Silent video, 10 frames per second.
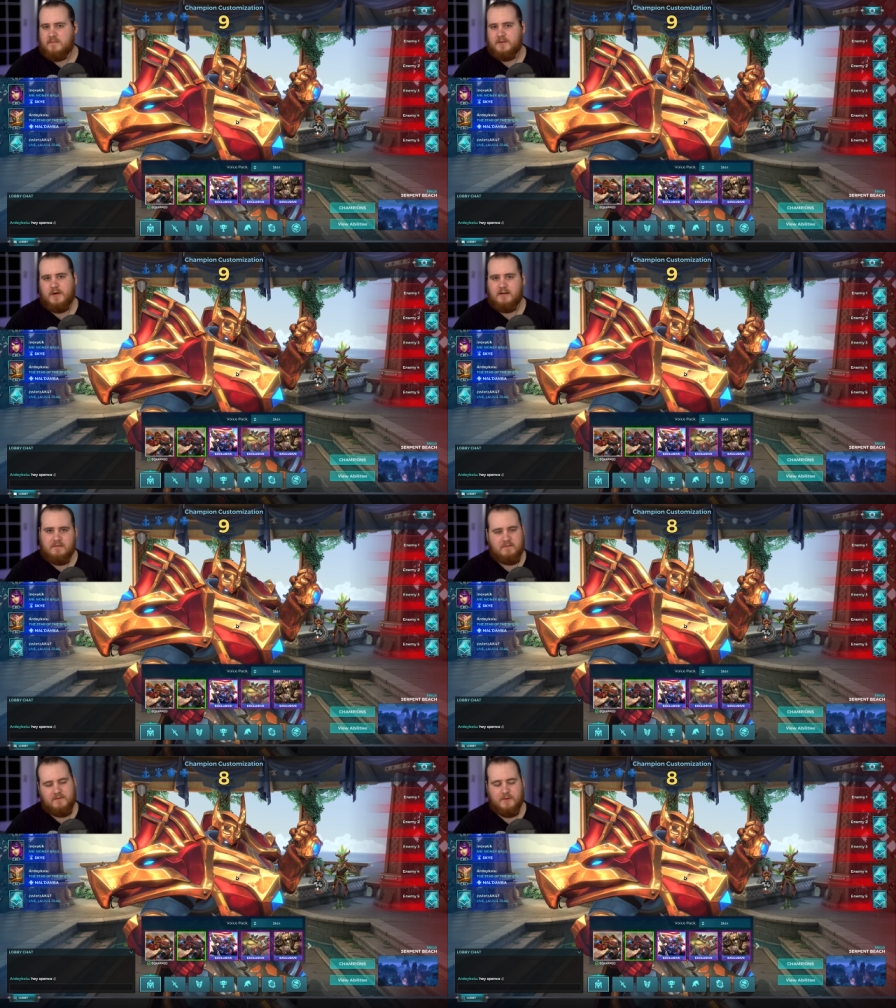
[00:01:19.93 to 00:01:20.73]

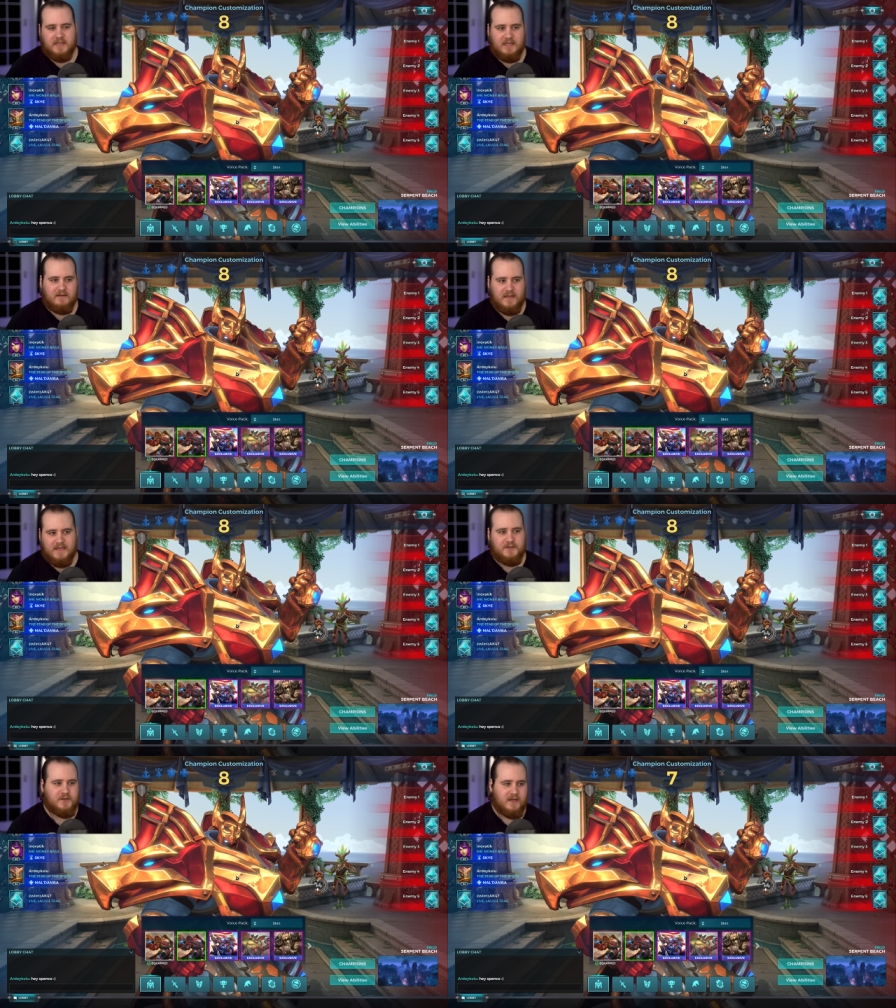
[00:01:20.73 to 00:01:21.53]
12,
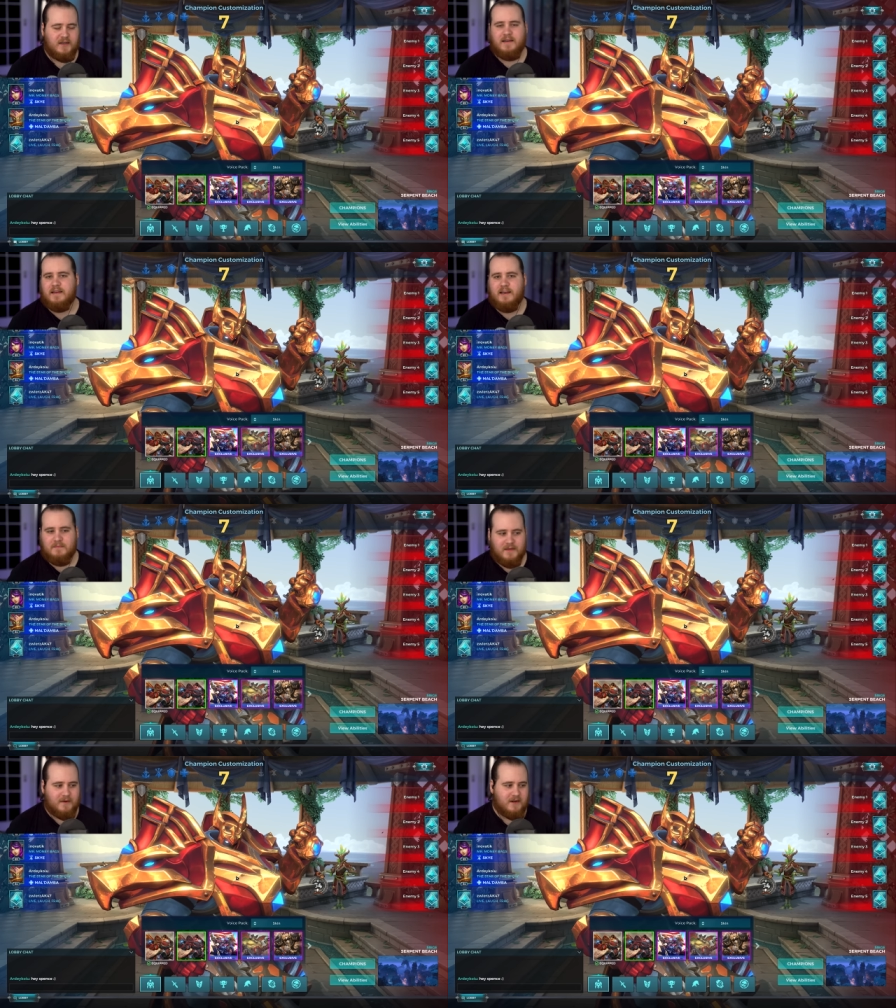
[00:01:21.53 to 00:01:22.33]
14-ish yeah,
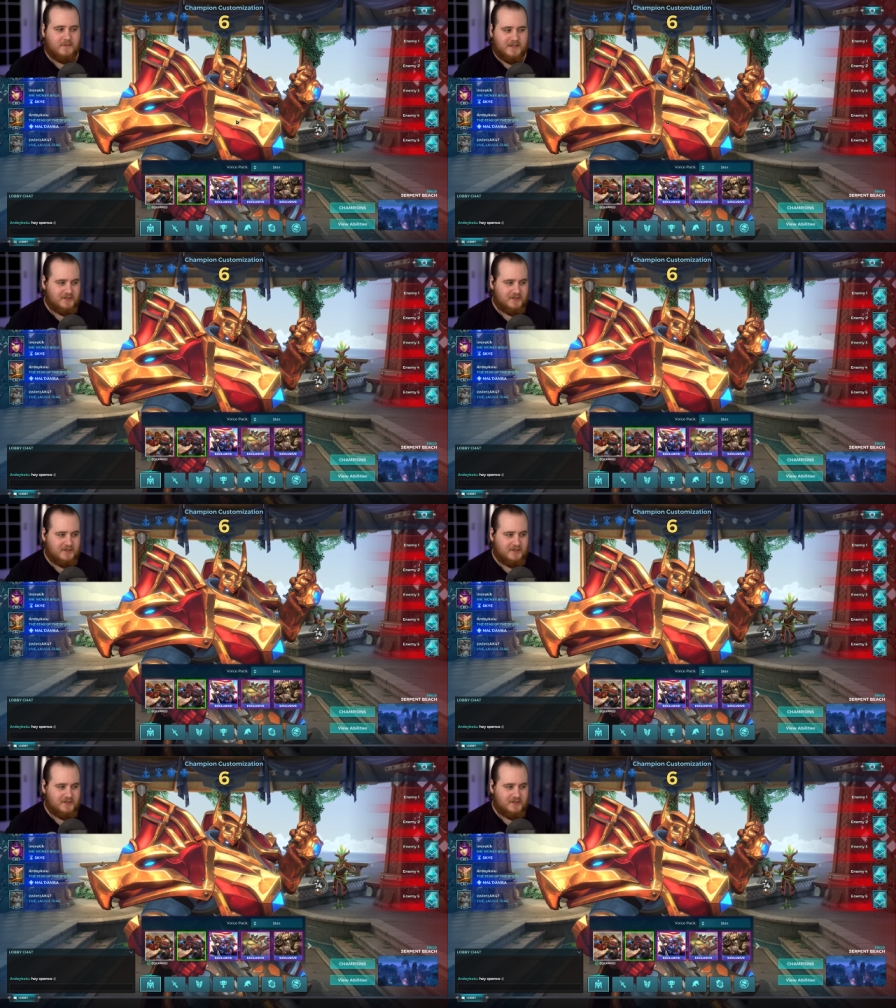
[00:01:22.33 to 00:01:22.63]
you get what I mean.